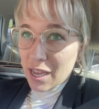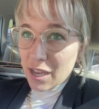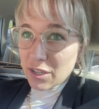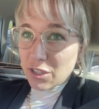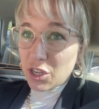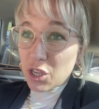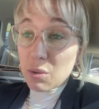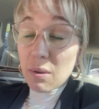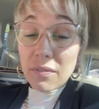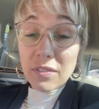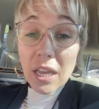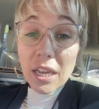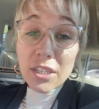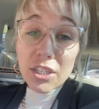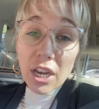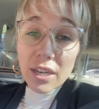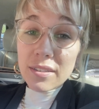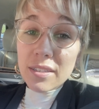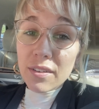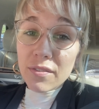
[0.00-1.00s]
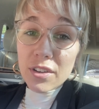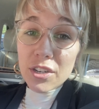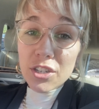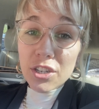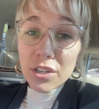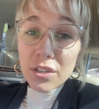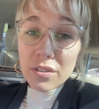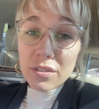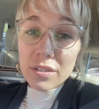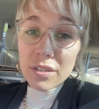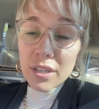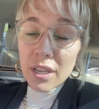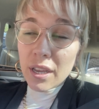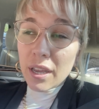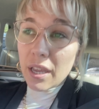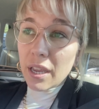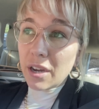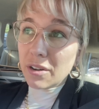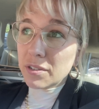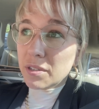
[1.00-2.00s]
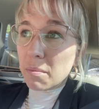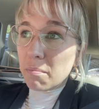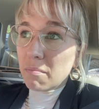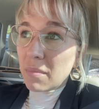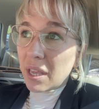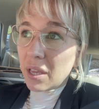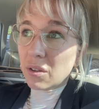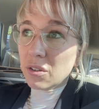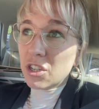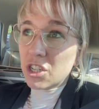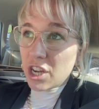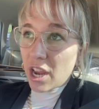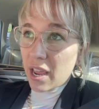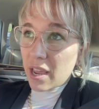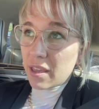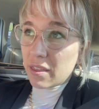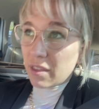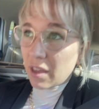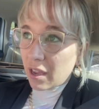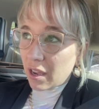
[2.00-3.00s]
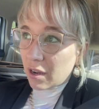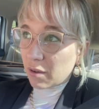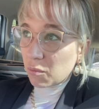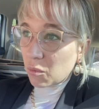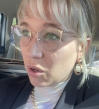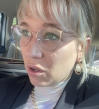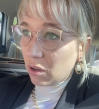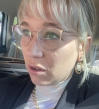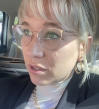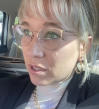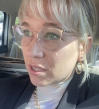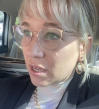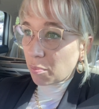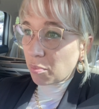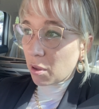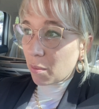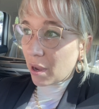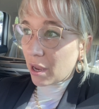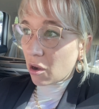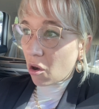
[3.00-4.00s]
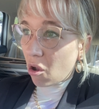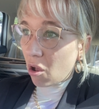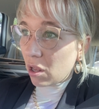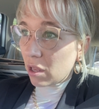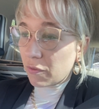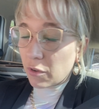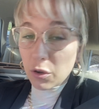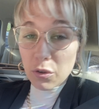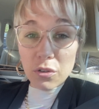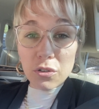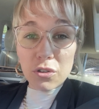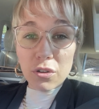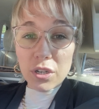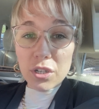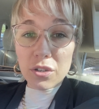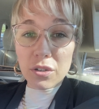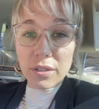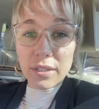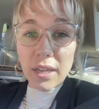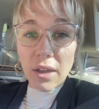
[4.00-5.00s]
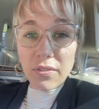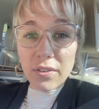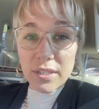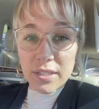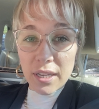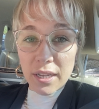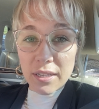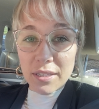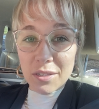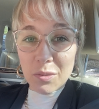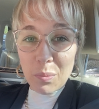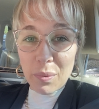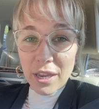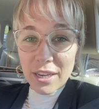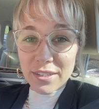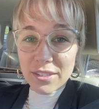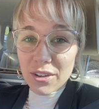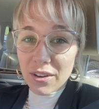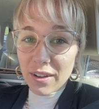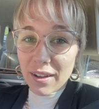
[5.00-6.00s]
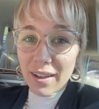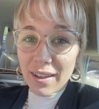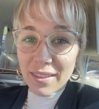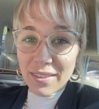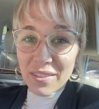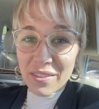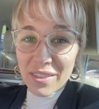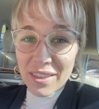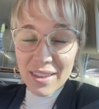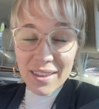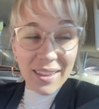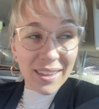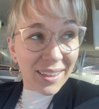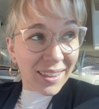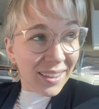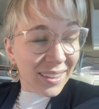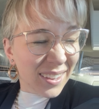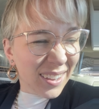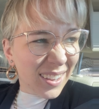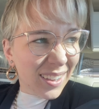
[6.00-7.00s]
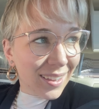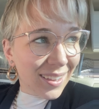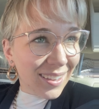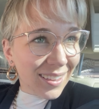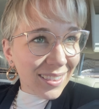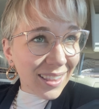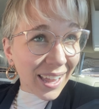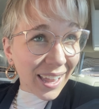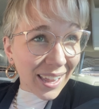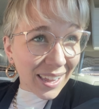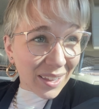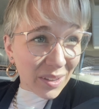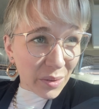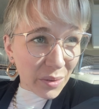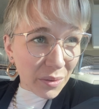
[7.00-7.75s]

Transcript: do you have digestive issues? Here's a meal shake that will supplement all of your nutritional deficits based on the like